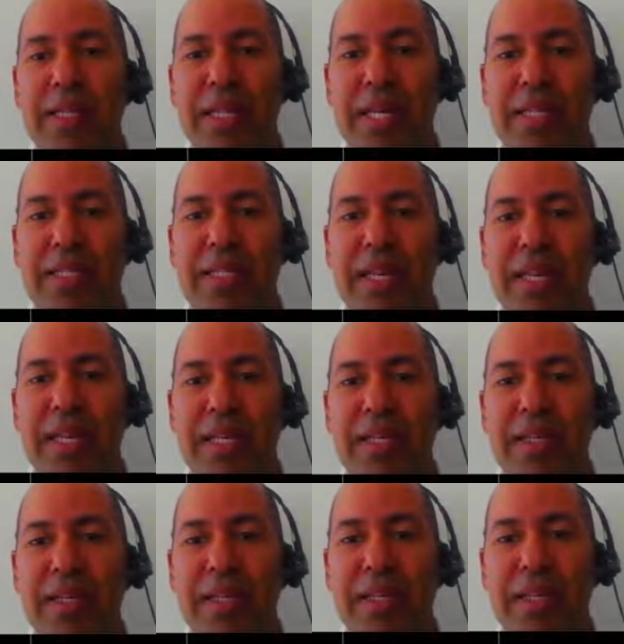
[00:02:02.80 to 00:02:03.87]
that
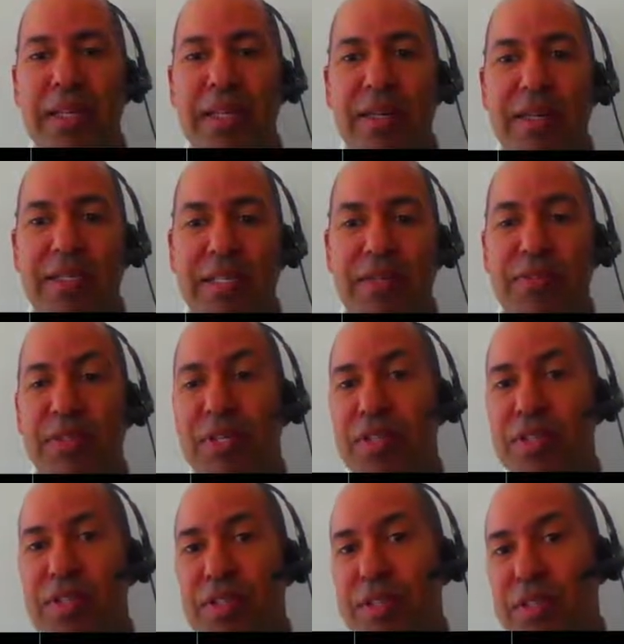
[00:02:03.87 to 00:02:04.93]
day because I've done
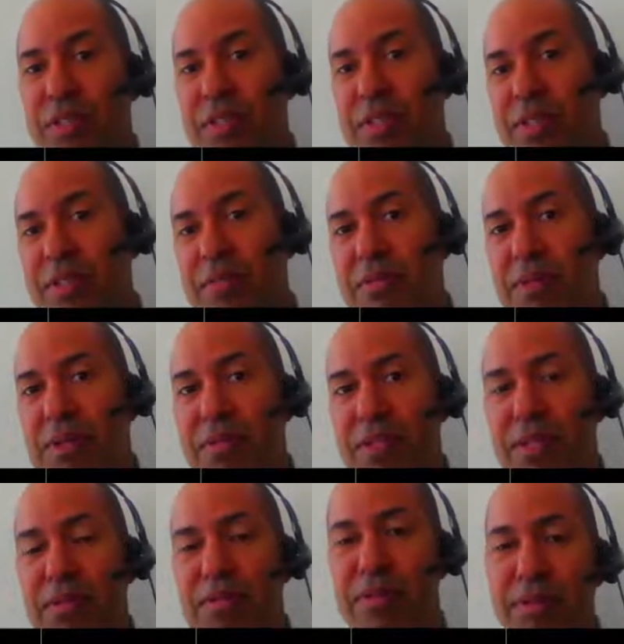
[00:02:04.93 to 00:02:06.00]
the surgery on the
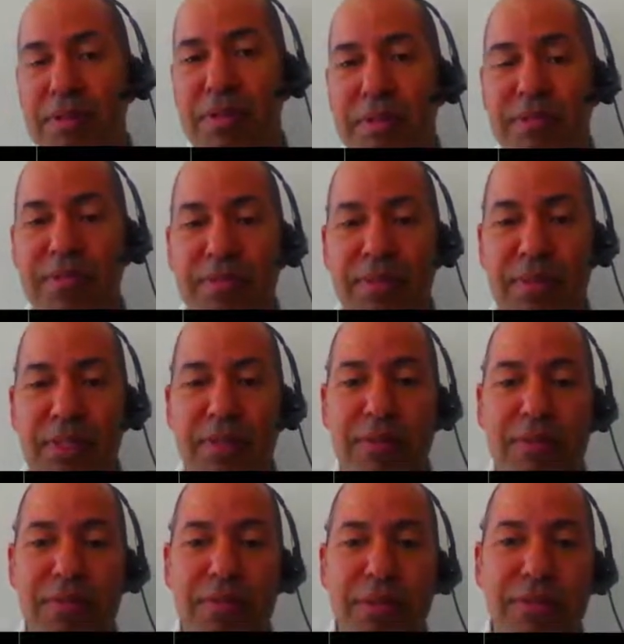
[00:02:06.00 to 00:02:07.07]
computer you
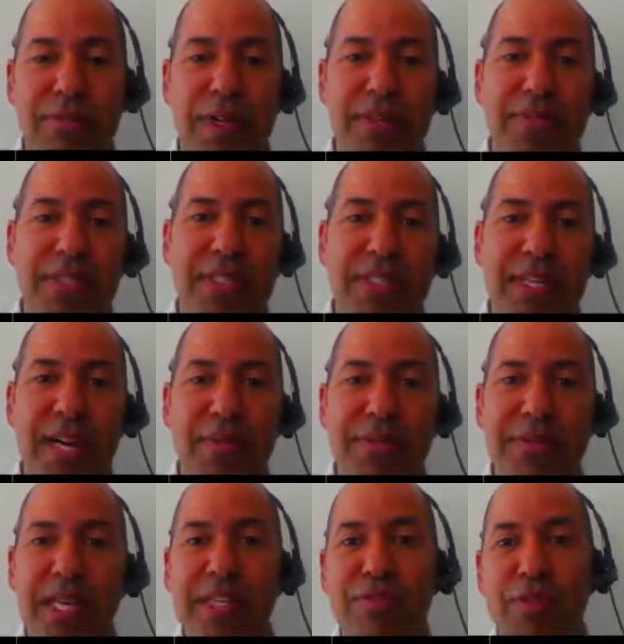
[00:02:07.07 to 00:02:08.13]
know you know five six times
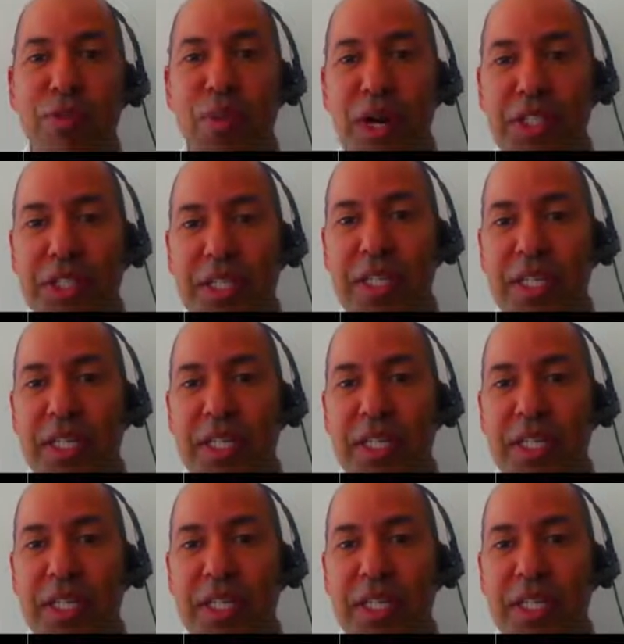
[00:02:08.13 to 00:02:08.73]
thanks for watching